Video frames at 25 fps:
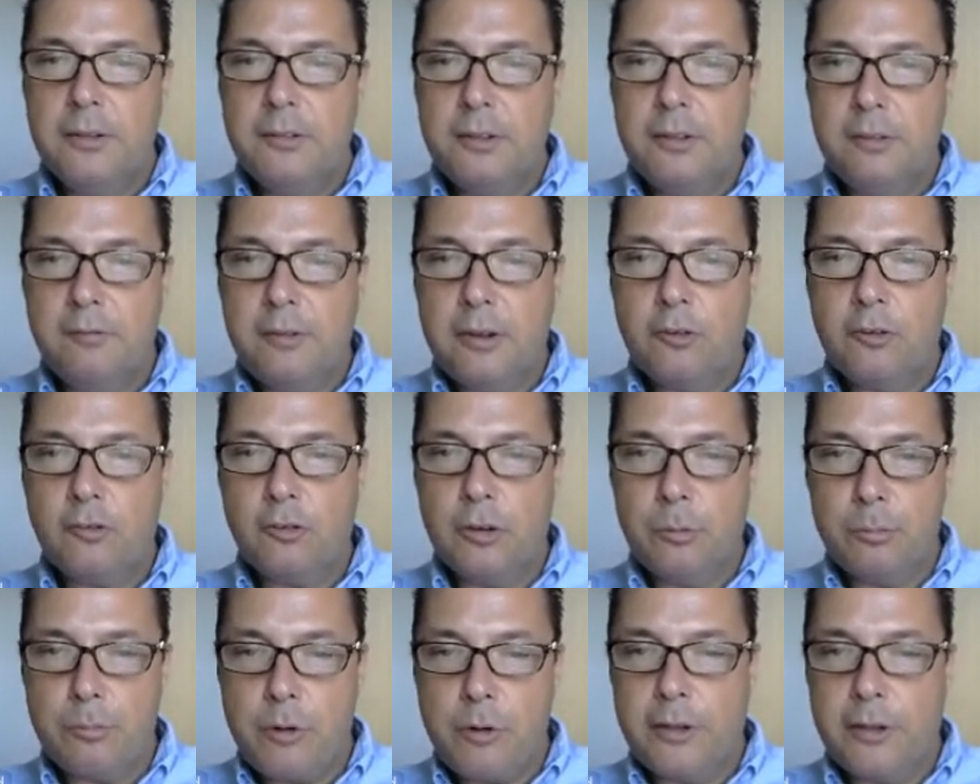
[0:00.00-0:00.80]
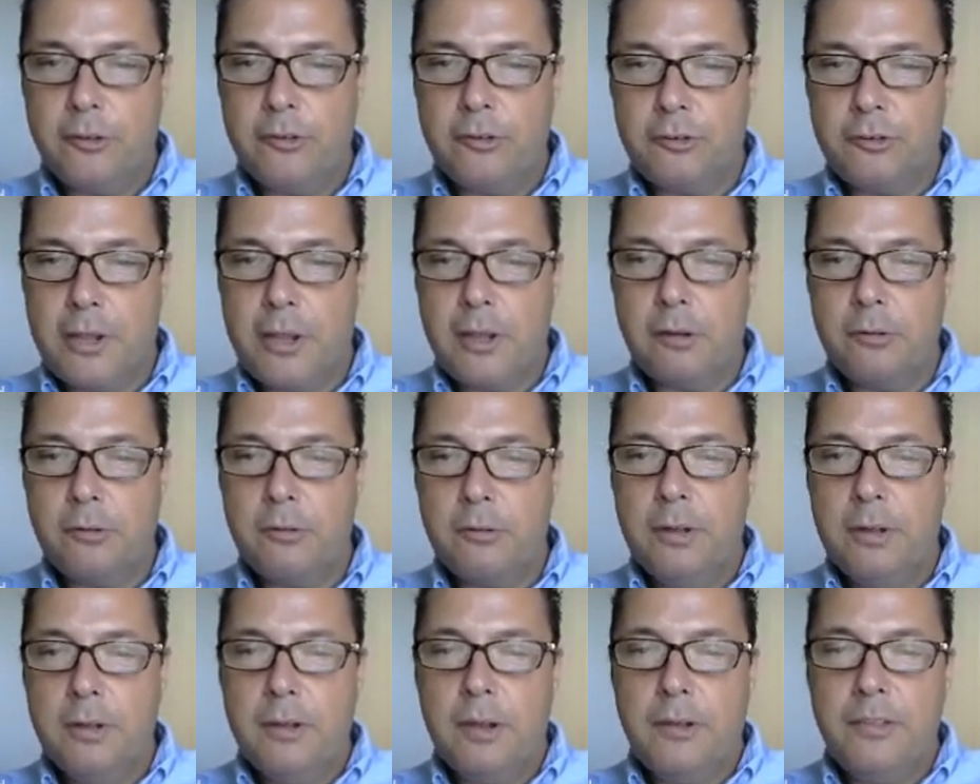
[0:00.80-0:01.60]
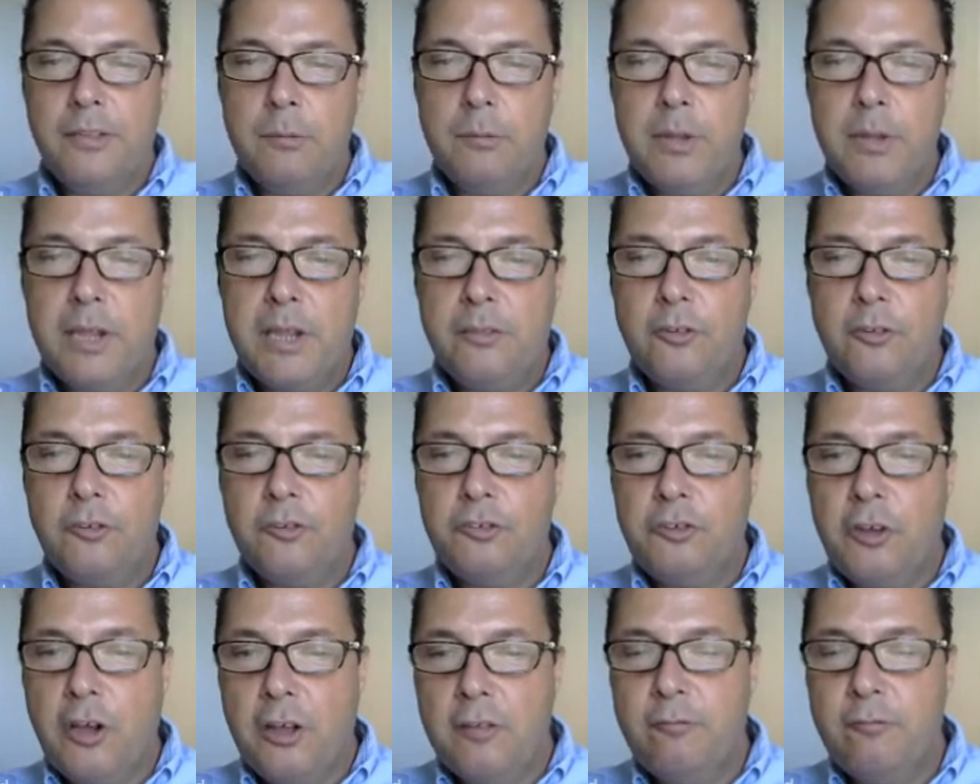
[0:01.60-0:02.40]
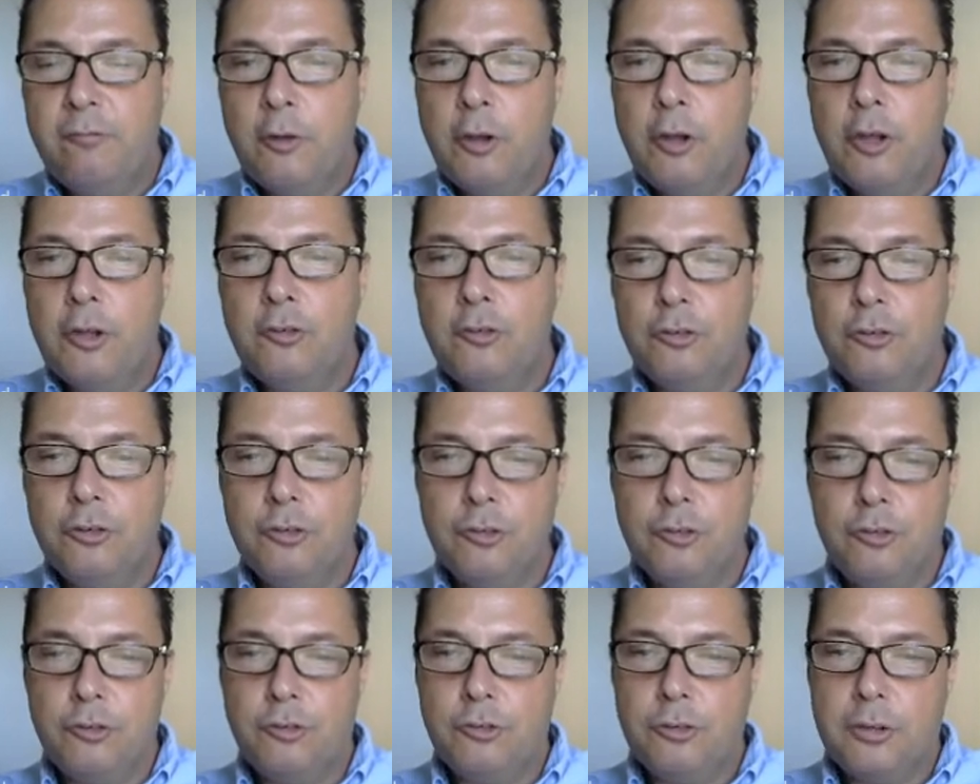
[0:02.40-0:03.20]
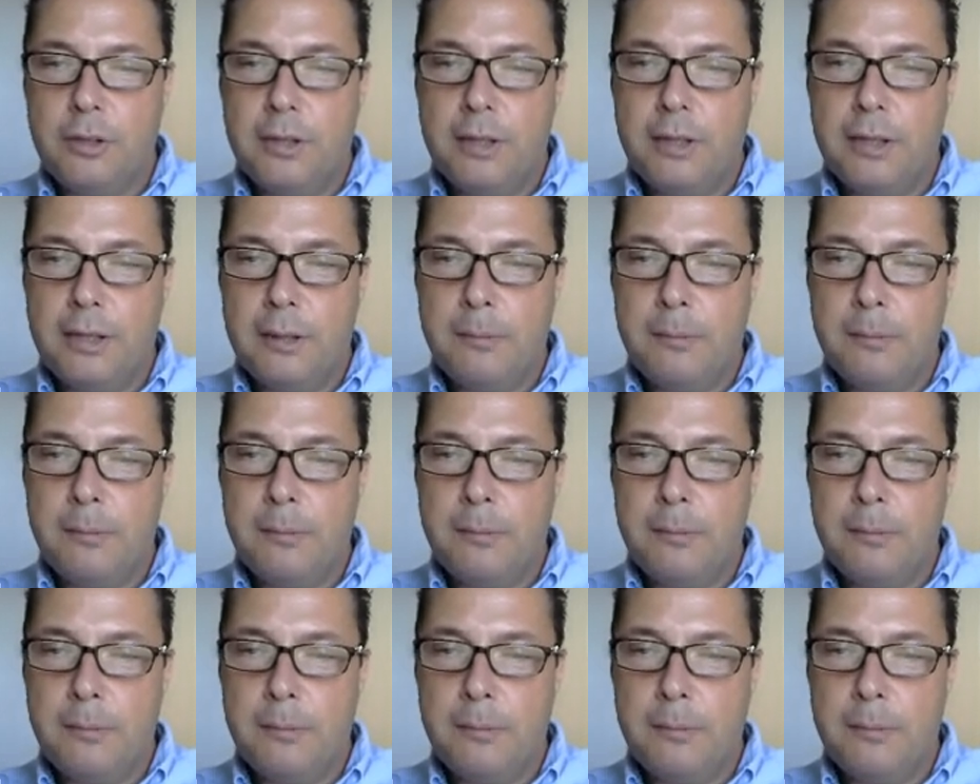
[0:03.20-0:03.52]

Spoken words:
then eventually breaks down, and then we get this divergent